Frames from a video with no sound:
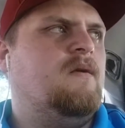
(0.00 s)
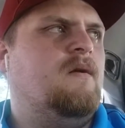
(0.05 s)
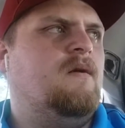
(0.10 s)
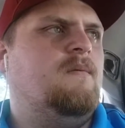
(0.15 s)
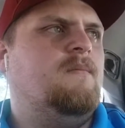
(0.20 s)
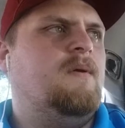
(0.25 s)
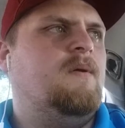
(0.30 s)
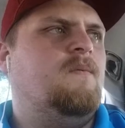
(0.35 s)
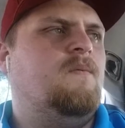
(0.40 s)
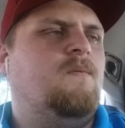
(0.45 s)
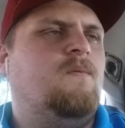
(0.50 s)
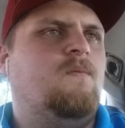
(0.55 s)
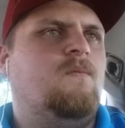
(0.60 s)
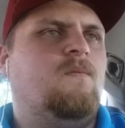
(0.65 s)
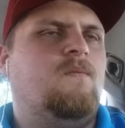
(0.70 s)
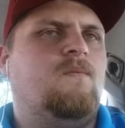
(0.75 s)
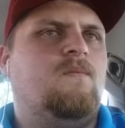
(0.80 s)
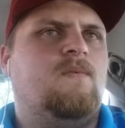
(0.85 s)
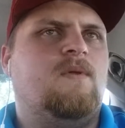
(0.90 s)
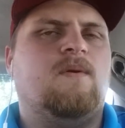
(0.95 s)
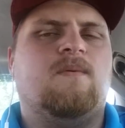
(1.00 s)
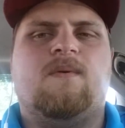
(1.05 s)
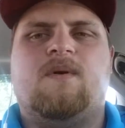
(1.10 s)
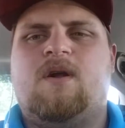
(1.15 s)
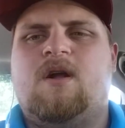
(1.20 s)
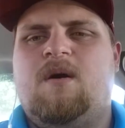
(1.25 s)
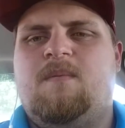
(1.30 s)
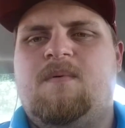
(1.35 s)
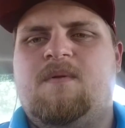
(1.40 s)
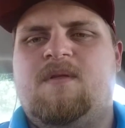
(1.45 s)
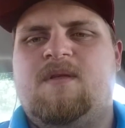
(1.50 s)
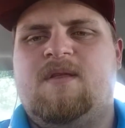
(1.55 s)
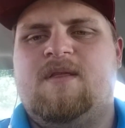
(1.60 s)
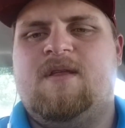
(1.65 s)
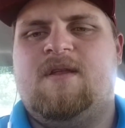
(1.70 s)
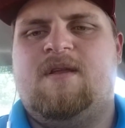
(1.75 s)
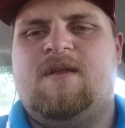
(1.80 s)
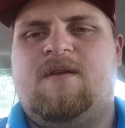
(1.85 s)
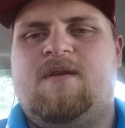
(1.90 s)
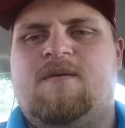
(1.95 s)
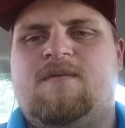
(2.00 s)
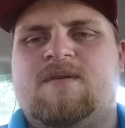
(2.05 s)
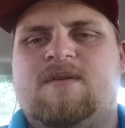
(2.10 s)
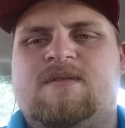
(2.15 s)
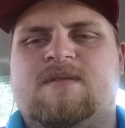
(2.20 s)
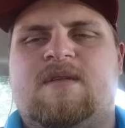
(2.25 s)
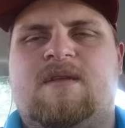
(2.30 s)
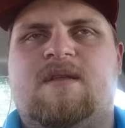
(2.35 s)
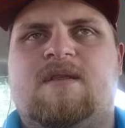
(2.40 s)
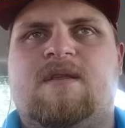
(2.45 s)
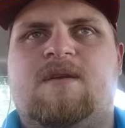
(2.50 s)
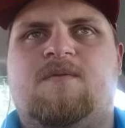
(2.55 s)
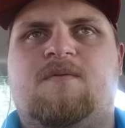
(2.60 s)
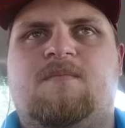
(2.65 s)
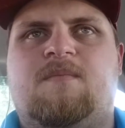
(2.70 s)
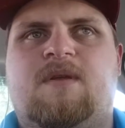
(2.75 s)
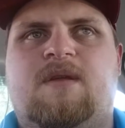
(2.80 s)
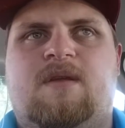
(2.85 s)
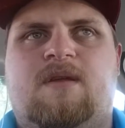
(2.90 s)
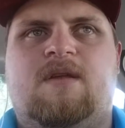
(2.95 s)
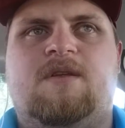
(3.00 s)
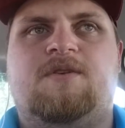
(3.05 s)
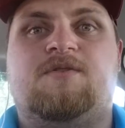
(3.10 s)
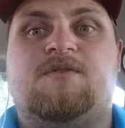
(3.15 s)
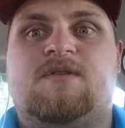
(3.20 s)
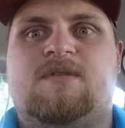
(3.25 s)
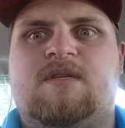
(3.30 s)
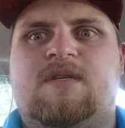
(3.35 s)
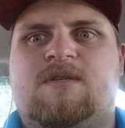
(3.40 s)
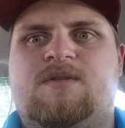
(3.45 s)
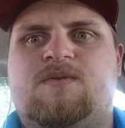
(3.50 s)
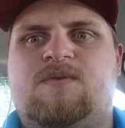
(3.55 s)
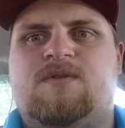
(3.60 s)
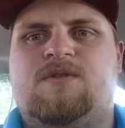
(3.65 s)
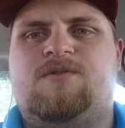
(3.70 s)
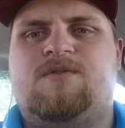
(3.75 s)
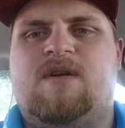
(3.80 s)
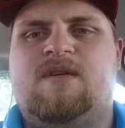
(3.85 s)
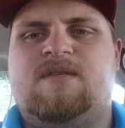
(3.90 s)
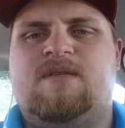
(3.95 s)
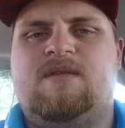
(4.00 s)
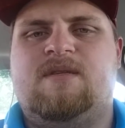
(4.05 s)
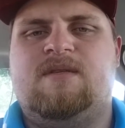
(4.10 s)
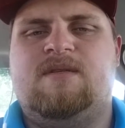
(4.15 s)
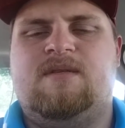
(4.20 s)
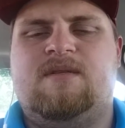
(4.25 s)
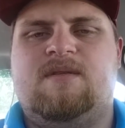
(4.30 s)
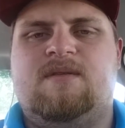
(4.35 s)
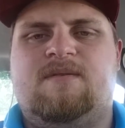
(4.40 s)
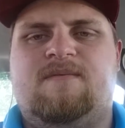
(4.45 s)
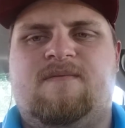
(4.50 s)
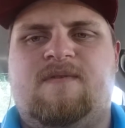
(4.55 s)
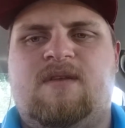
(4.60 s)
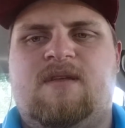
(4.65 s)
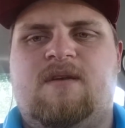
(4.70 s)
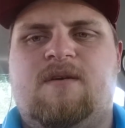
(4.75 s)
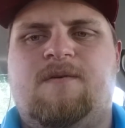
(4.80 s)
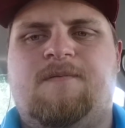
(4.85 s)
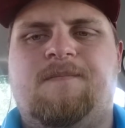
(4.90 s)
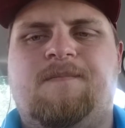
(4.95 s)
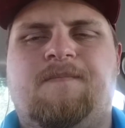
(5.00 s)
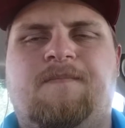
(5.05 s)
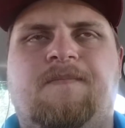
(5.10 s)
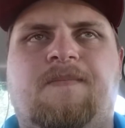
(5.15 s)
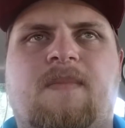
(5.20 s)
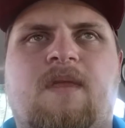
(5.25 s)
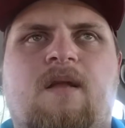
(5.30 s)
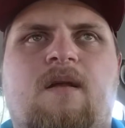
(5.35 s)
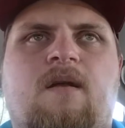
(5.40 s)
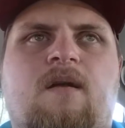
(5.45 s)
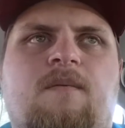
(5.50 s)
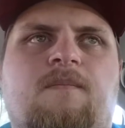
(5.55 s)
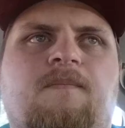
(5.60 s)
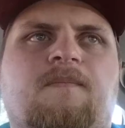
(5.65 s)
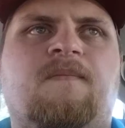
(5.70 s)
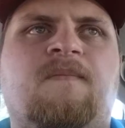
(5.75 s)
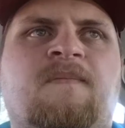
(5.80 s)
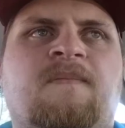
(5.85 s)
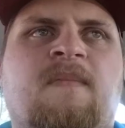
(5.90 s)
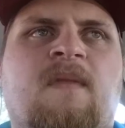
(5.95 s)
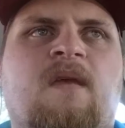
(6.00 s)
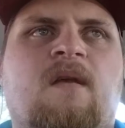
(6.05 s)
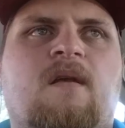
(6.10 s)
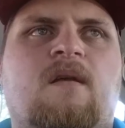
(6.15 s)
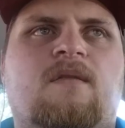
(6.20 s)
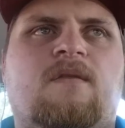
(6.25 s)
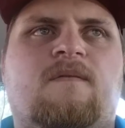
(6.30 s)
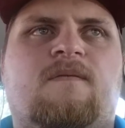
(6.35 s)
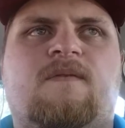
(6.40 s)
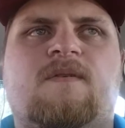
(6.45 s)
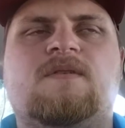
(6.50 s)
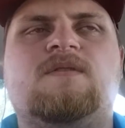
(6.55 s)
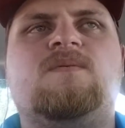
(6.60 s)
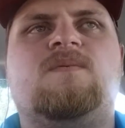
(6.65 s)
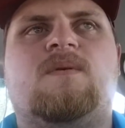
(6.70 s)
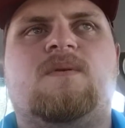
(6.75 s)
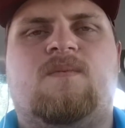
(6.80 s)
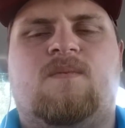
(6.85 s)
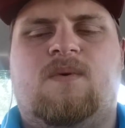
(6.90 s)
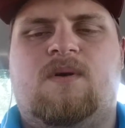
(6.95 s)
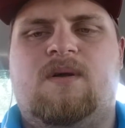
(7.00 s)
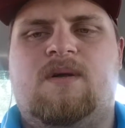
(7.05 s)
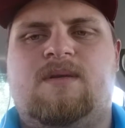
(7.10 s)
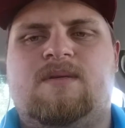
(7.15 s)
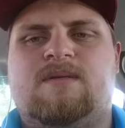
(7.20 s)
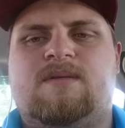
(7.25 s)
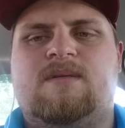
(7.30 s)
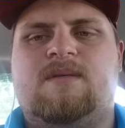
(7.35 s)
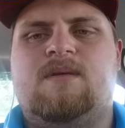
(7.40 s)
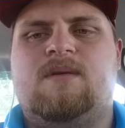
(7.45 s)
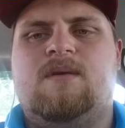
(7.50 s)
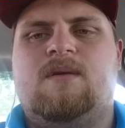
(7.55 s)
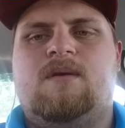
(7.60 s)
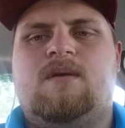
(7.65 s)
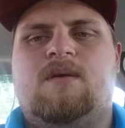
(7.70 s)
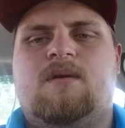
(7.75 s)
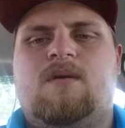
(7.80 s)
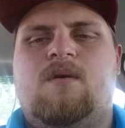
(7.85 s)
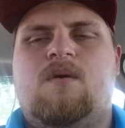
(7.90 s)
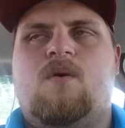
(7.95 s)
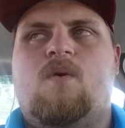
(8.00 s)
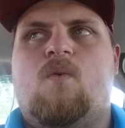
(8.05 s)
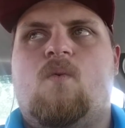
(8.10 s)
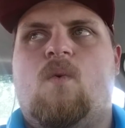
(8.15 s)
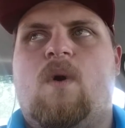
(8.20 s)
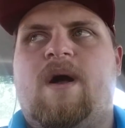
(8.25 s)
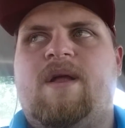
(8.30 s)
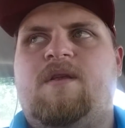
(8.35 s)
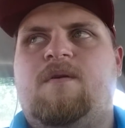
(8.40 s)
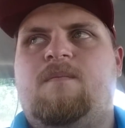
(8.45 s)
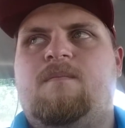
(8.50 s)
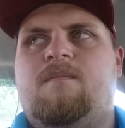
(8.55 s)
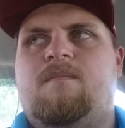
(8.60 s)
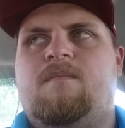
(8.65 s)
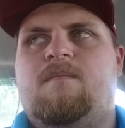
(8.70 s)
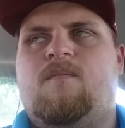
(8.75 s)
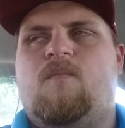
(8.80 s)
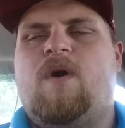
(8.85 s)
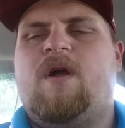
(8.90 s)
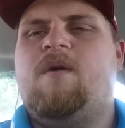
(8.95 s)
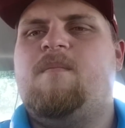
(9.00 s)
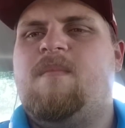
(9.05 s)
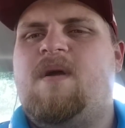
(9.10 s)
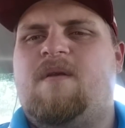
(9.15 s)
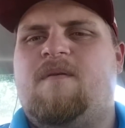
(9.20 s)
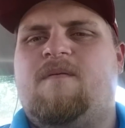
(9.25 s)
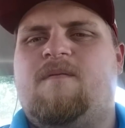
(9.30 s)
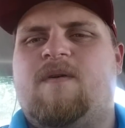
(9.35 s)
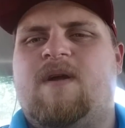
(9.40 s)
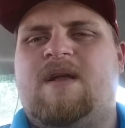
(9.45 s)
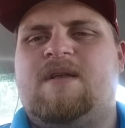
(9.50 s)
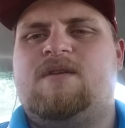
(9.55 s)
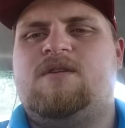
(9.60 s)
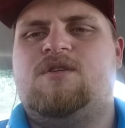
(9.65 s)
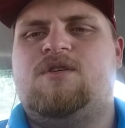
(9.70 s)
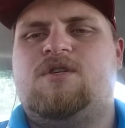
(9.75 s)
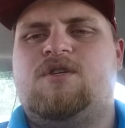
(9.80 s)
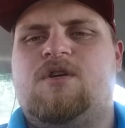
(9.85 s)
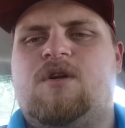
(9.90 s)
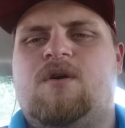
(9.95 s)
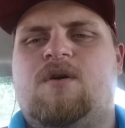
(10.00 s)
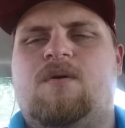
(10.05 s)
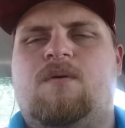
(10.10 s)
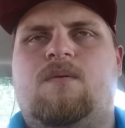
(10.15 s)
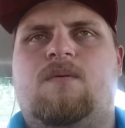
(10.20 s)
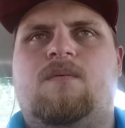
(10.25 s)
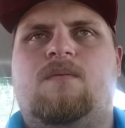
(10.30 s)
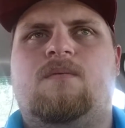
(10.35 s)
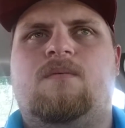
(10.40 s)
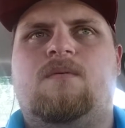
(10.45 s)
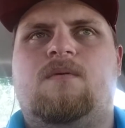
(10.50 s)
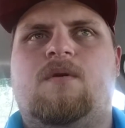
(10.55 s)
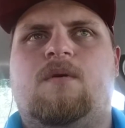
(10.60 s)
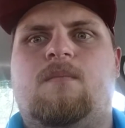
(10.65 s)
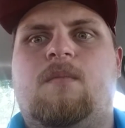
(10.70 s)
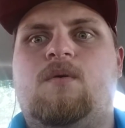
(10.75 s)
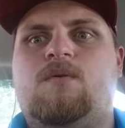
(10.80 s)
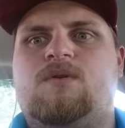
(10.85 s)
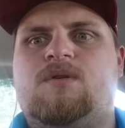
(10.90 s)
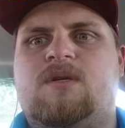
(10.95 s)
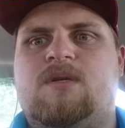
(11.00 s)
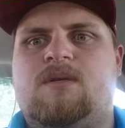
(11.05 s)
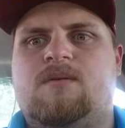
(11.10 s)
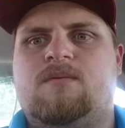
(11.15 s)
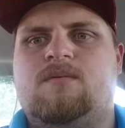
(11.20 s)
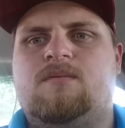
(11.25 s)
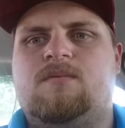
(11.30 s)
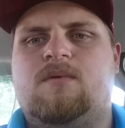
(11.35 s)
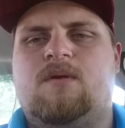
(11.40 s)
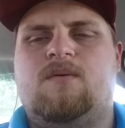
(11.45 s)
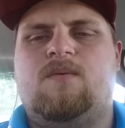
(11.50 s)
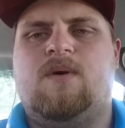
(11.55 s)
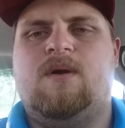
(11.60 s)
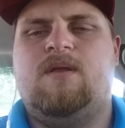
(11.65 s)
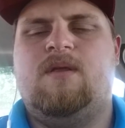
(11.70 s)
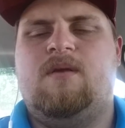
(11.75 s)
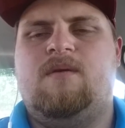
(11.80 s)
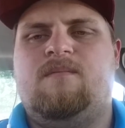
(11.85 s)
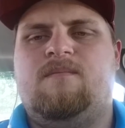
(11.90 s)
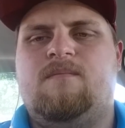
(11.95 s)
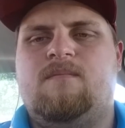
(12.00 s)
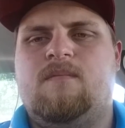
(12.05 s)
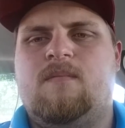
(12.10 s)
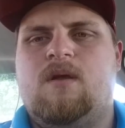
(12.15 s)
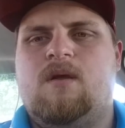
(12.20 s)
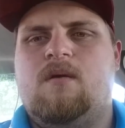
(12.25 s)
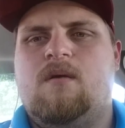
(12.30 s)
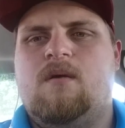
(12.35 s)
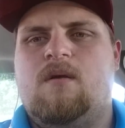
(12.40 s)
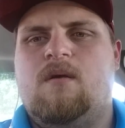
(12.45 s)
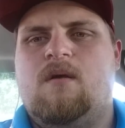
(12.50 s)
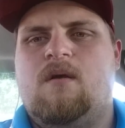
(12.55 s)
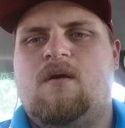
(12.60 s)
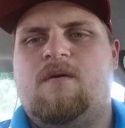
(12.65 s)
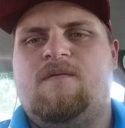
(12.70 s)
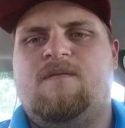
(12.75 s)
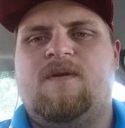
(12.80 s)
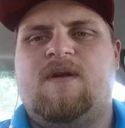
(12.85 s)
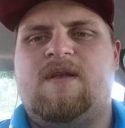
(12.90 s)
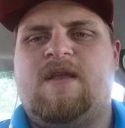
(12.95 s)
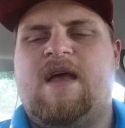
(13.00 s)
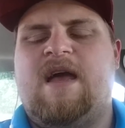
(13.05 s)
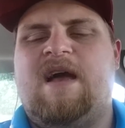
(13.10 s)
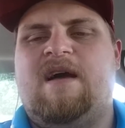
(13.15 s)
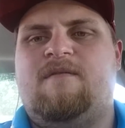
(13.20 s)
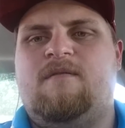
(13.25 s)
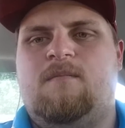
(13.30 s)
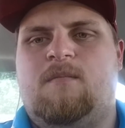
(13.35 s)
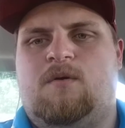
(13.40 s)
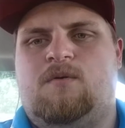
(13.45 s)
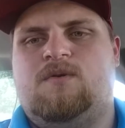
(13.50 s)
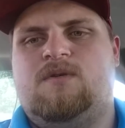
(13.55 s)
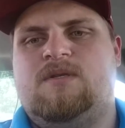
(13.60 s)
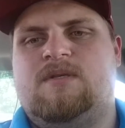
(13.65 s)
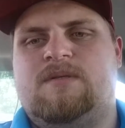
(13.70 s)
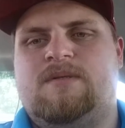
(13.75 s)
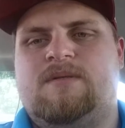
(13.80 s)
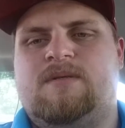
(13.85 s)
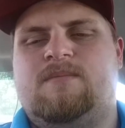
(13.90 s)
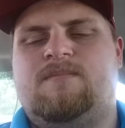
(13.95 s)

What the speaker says: And there were a couple things that I noticed that I think would be interesting to address at least in this video. Um, the first one was why are men afraid to show emotion? Why are they afraid to have emotions?